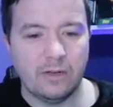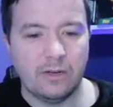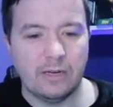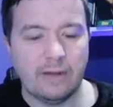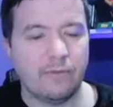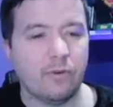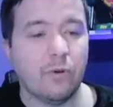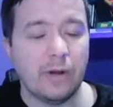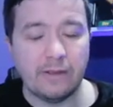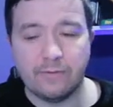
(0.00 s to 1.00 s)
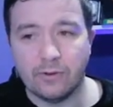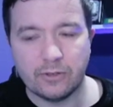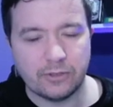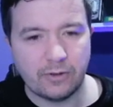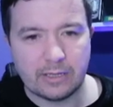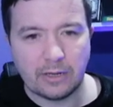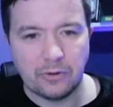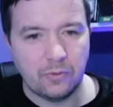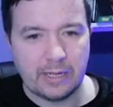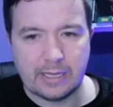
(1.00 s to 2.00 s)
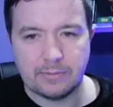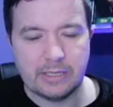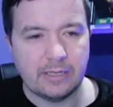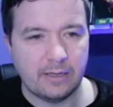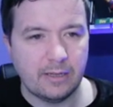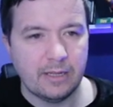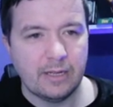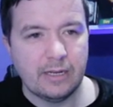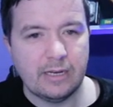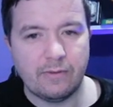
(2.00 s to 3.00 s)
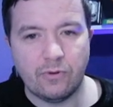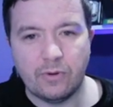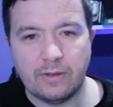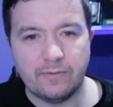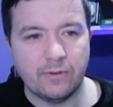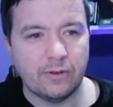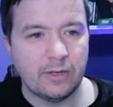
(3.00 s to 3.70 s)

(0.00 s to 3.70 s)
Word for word: Navarone Foor, sorry, I don't know why I kept saying that. Navarone Foor.